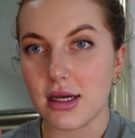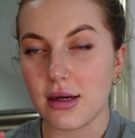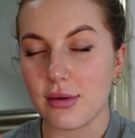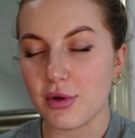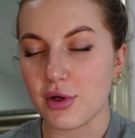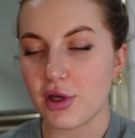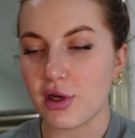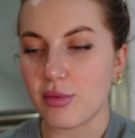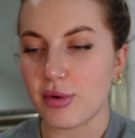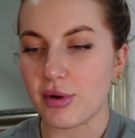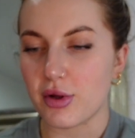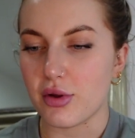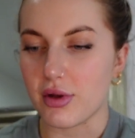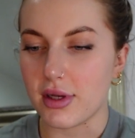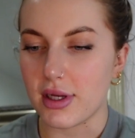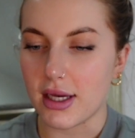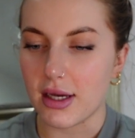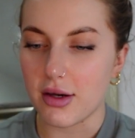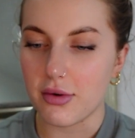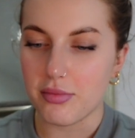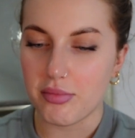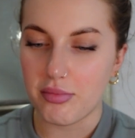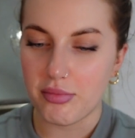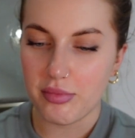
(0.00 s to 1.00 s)
I'm not going to put it on
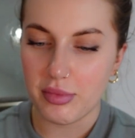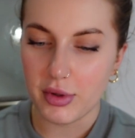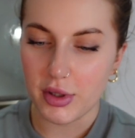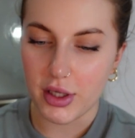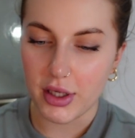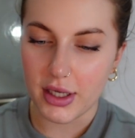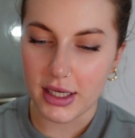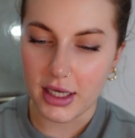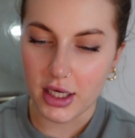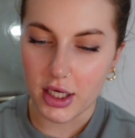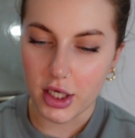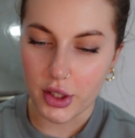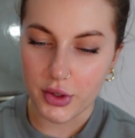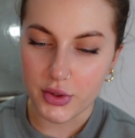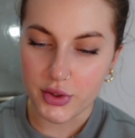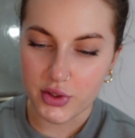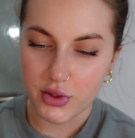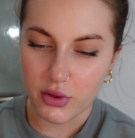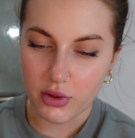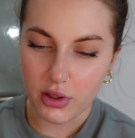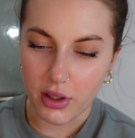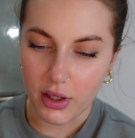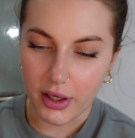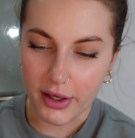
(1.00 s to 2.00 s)
now, but it goes
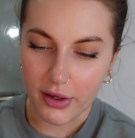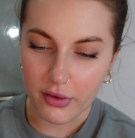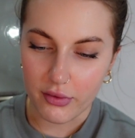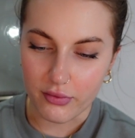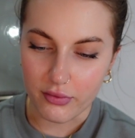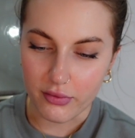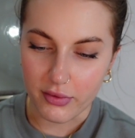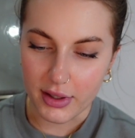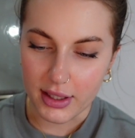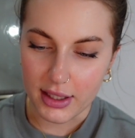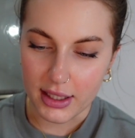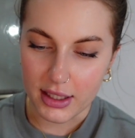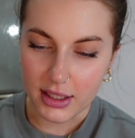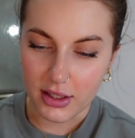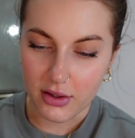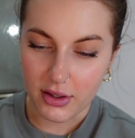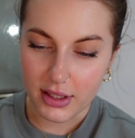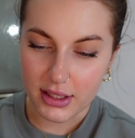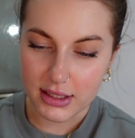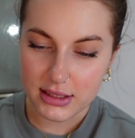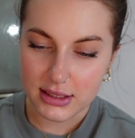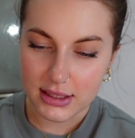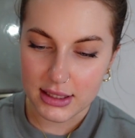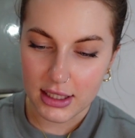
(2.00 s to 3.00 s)
on like really
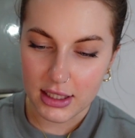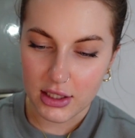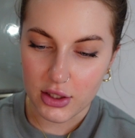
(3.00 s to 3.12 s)
nicely.